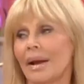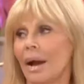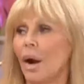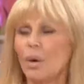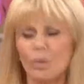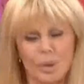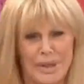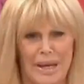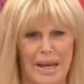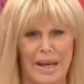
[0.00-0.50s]

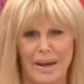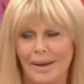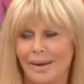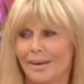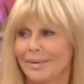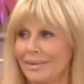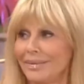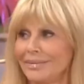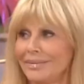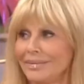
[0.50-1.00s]
Oh, yeah.
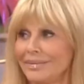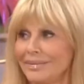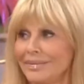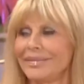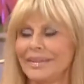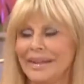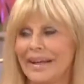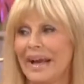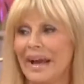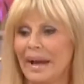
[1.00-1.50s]

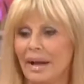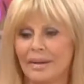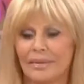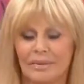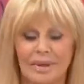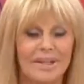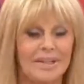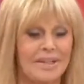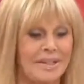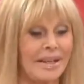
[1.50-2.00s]
Yeah? Yeah,
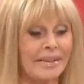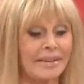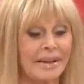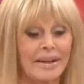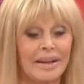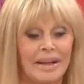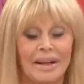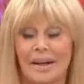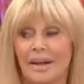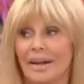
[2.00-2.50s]
listen... Why
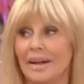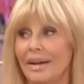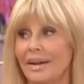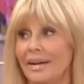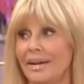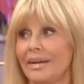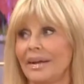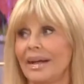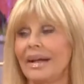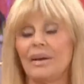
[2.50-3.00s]
not? You looked
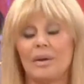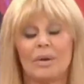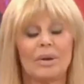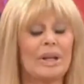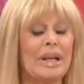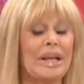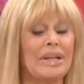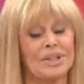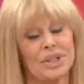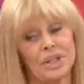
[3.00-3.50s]
really hot.
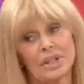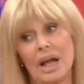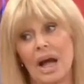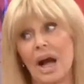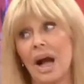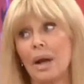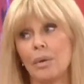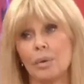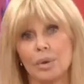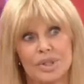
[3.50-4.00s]
Listen,
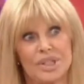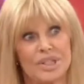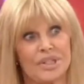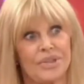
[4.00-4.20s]
I was